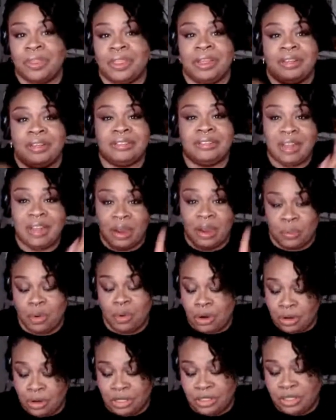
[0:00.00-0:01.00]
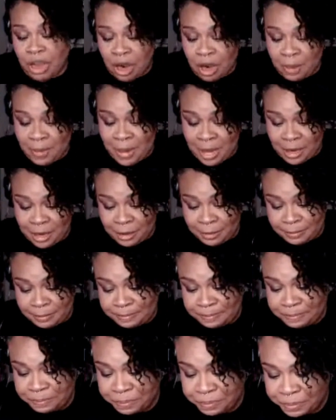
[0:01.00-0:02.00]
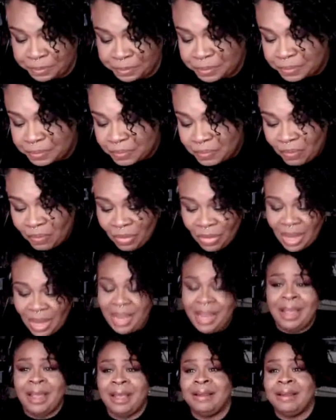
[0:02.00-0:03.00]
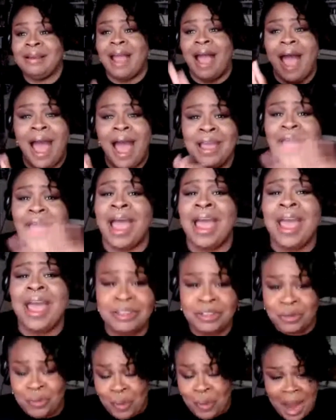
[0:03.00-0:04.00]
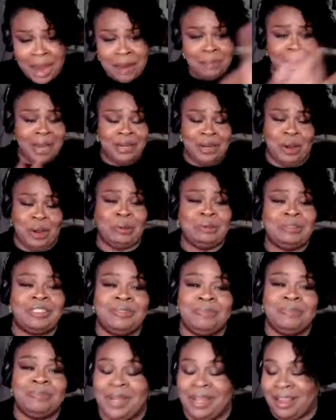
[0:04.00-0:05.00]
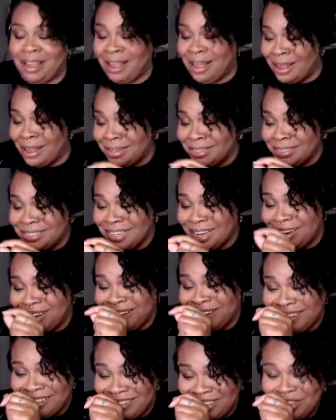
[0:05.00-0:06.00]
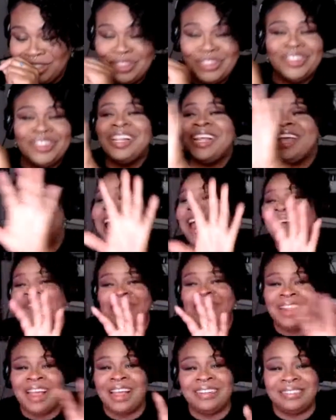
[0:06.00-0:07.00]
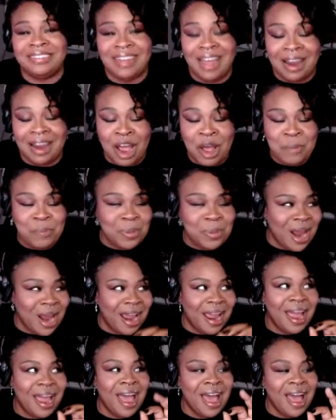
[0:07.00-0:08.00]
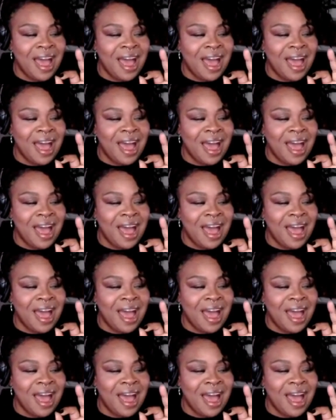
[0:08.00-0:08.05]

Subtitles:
of things, and we're going to talk about it. And I had to write my notes because usually I have it like set up, but I